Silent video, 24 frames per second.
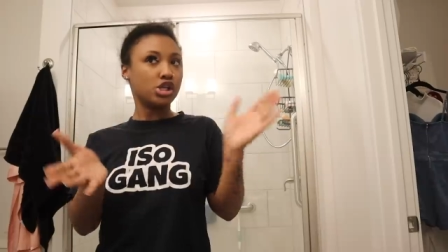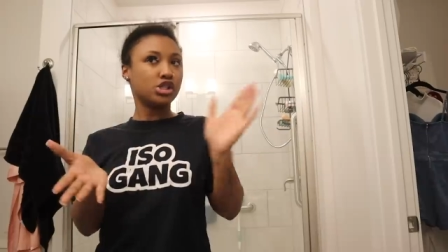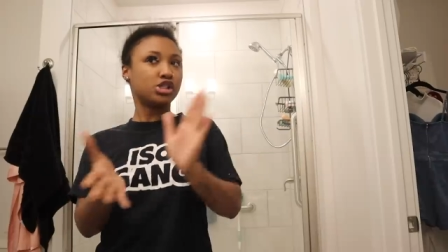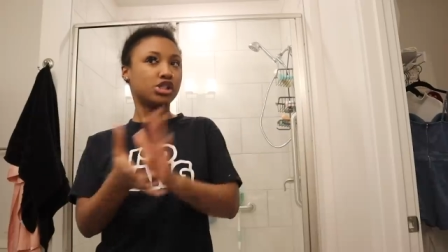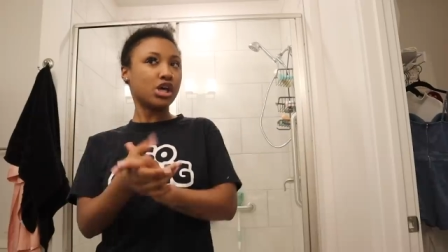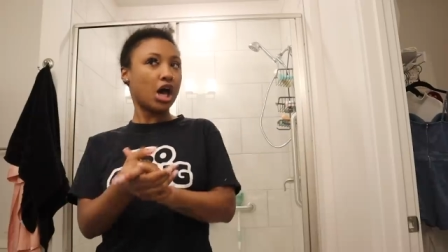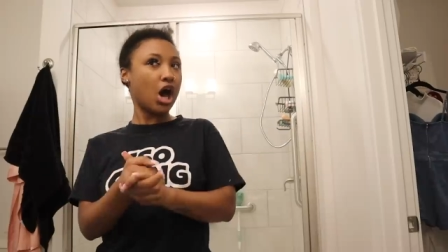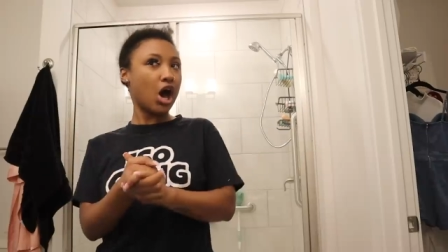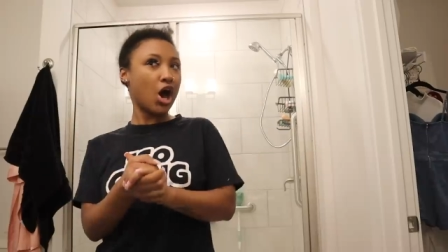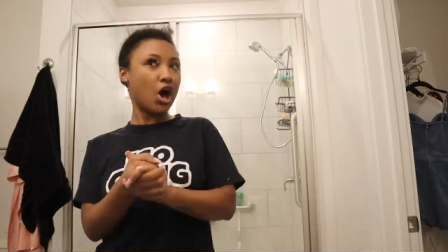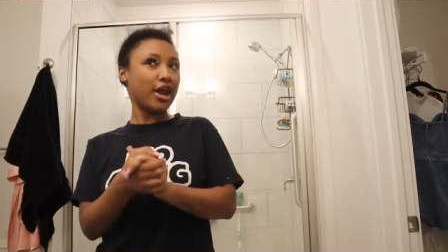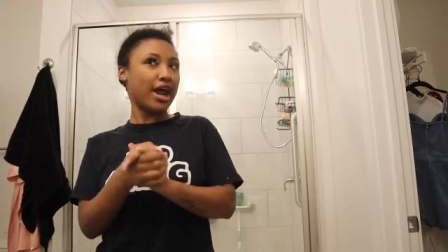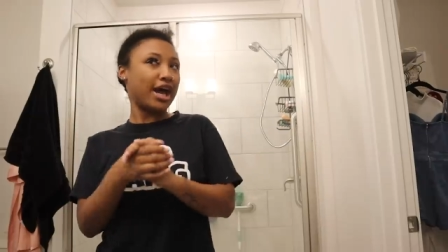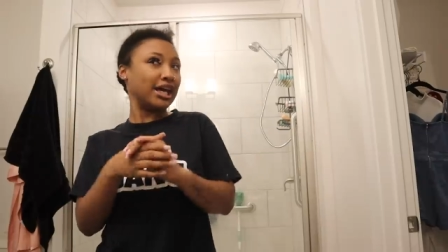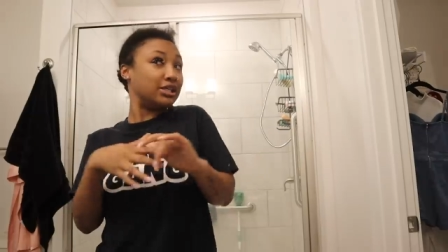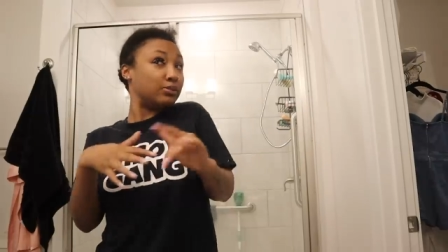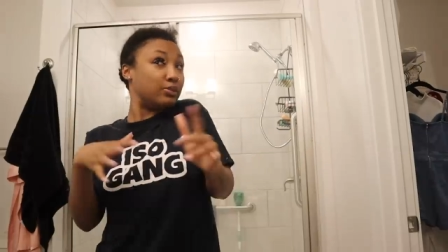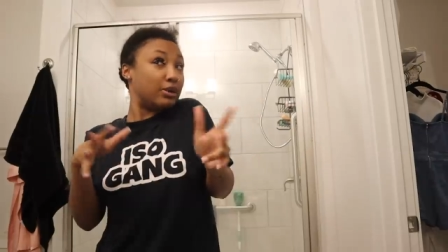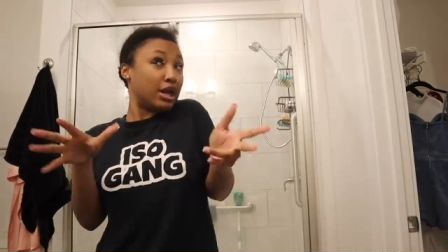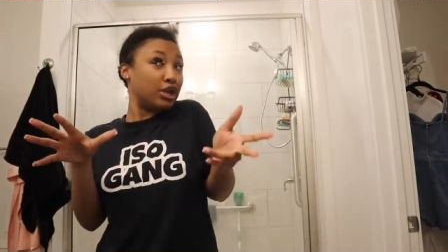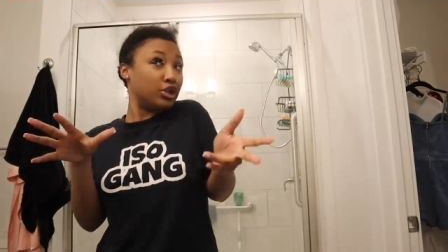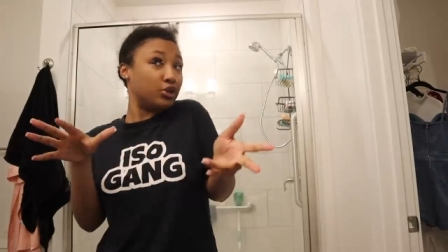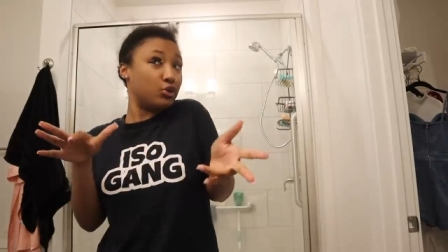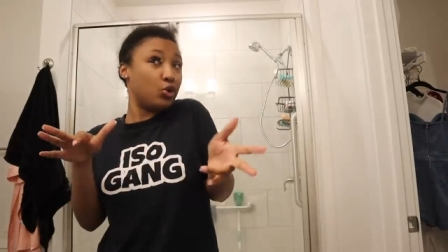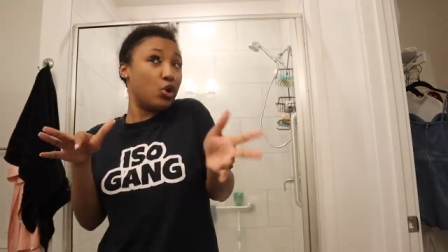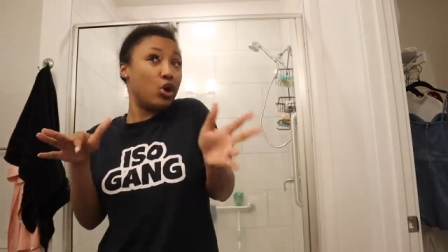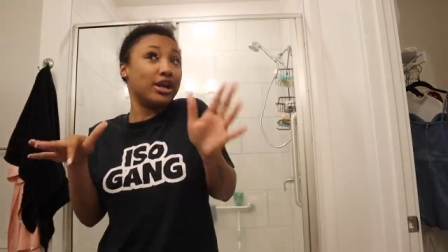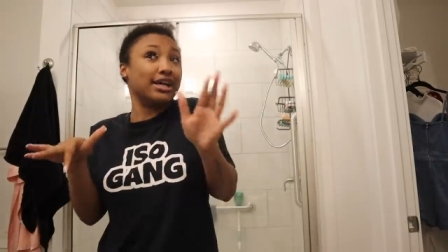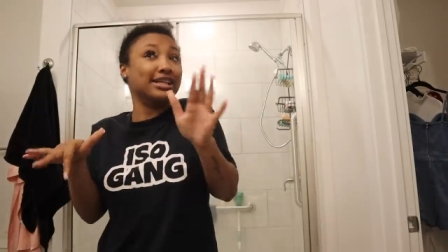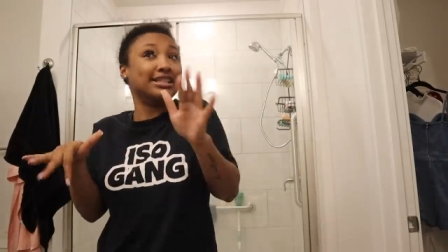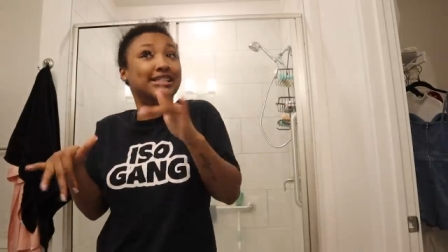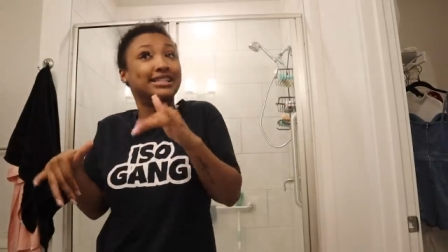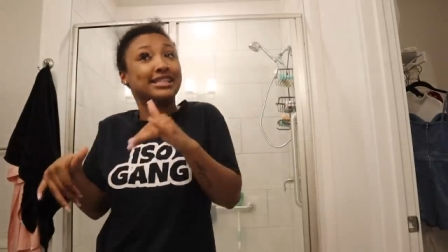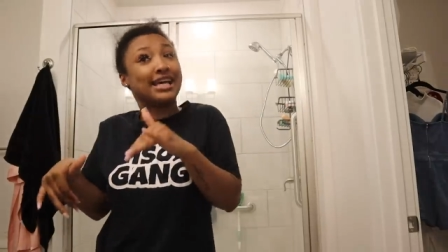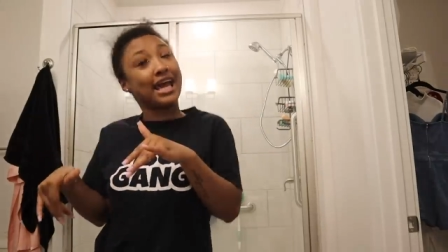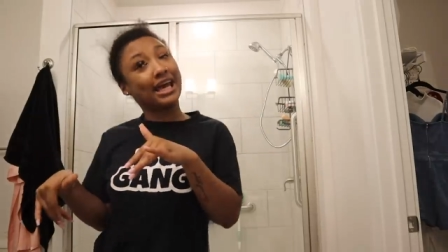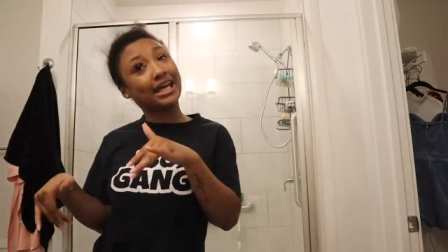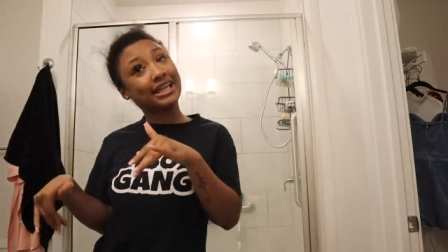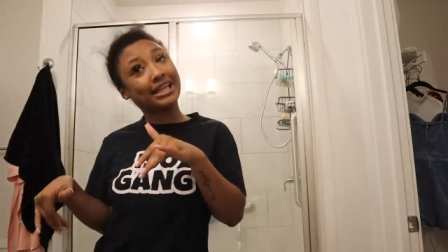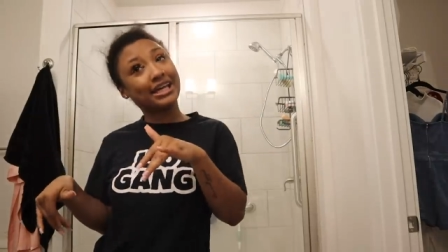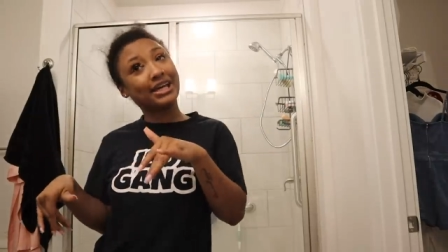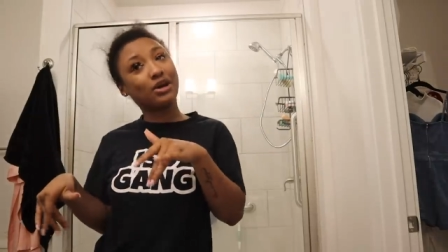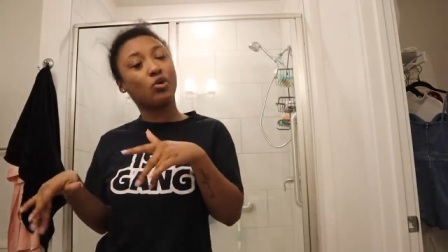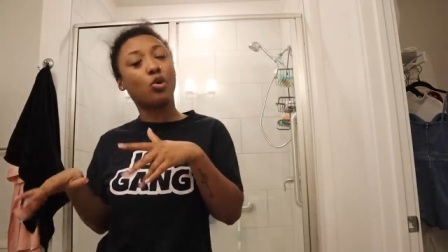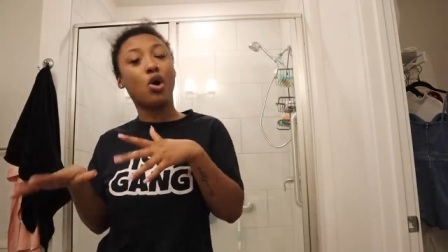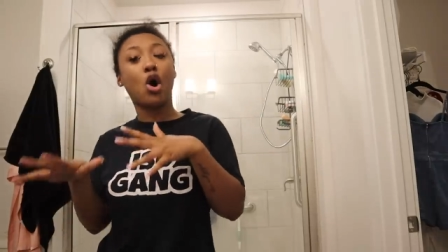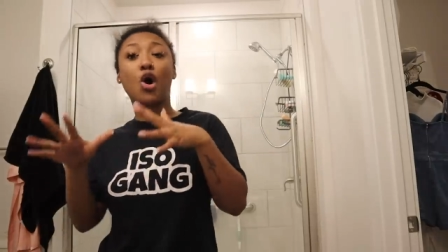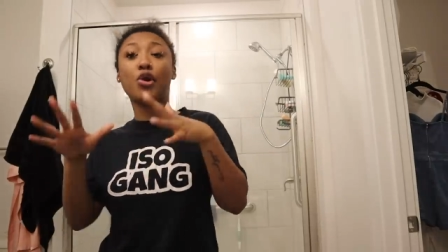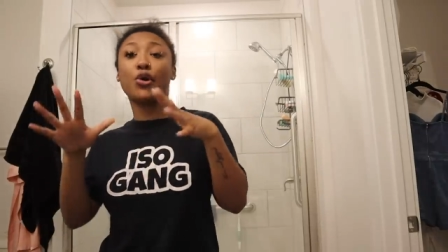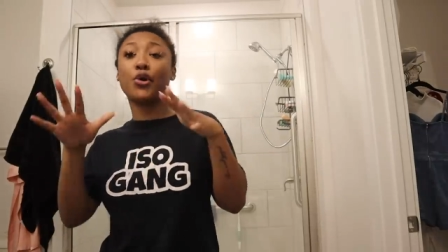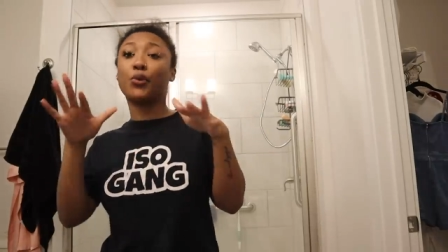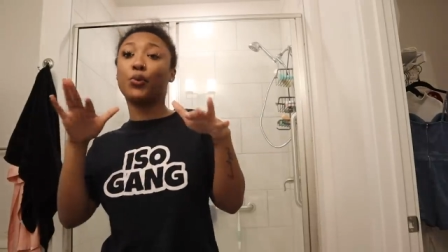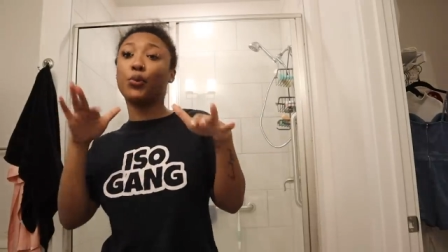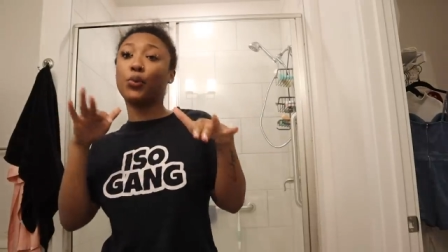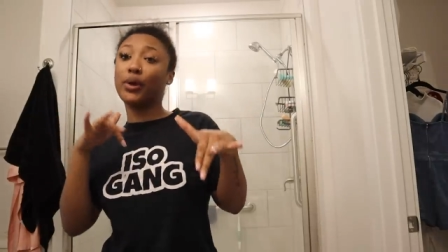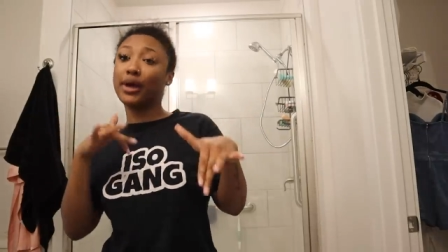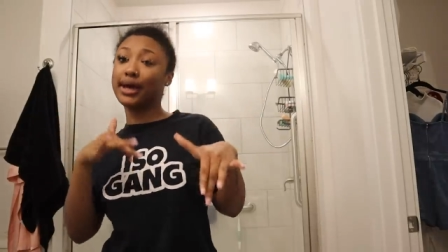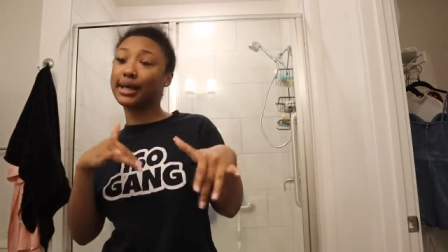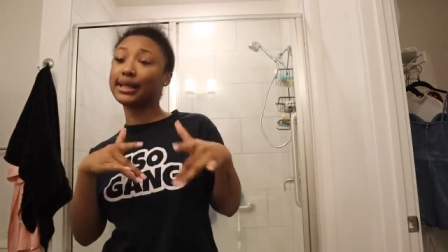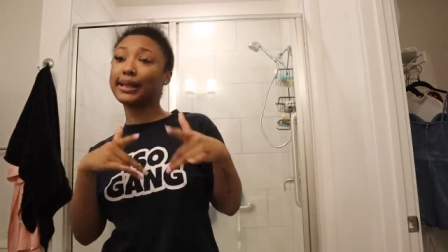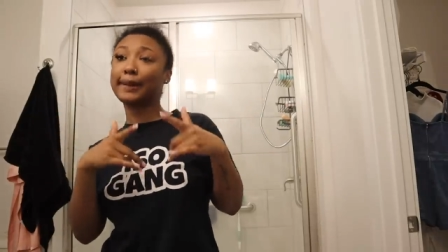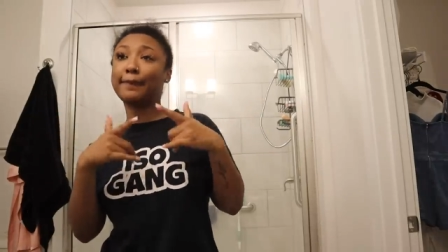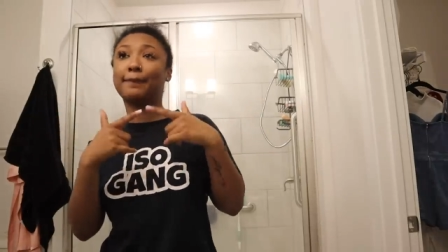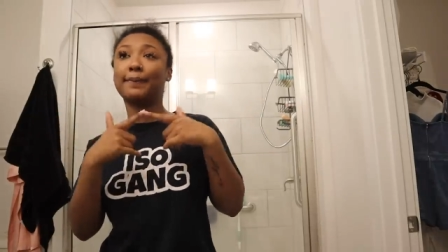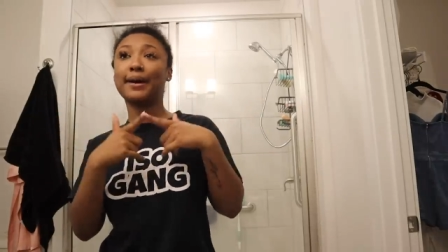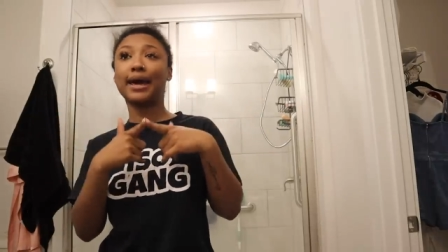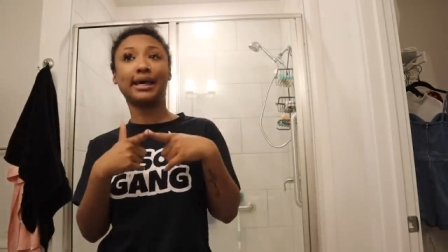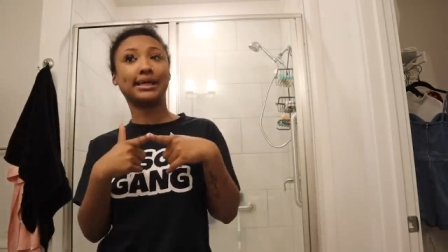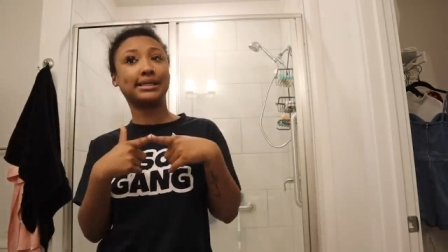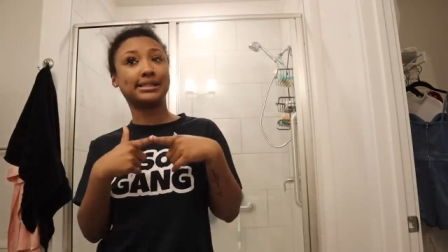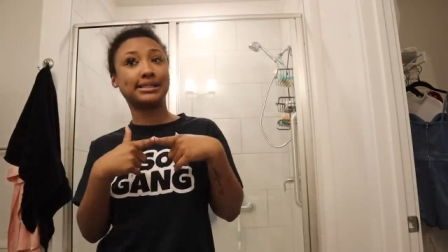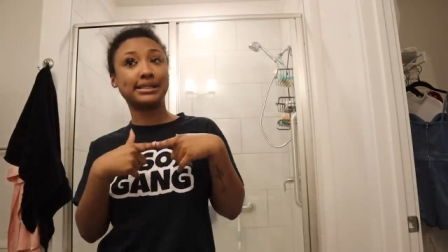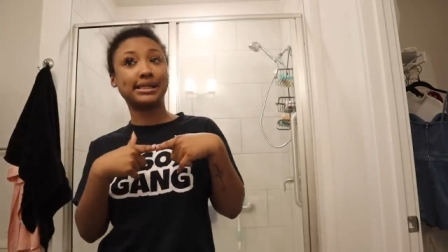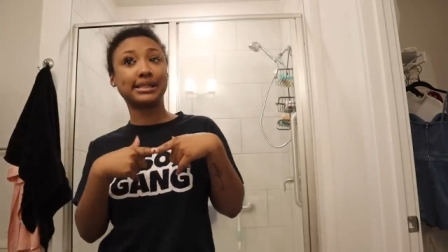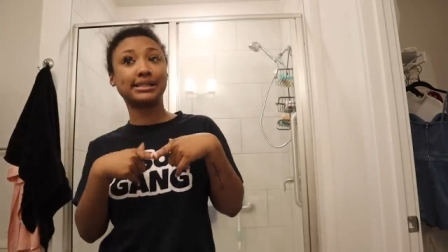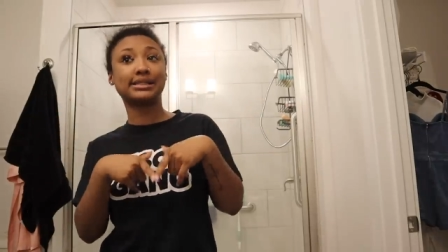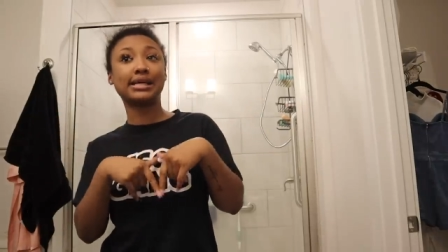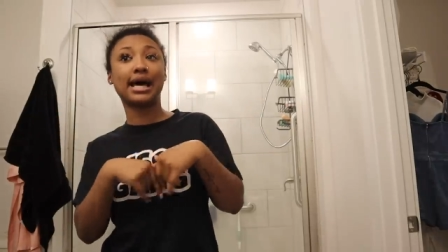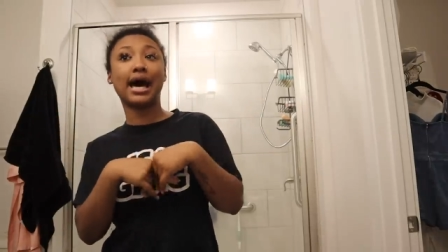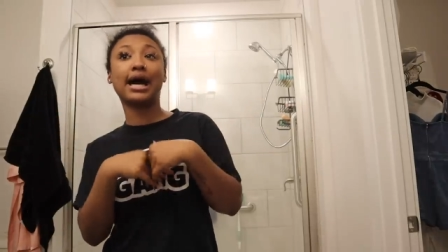So that's what I do on a daily or on a weekly basis.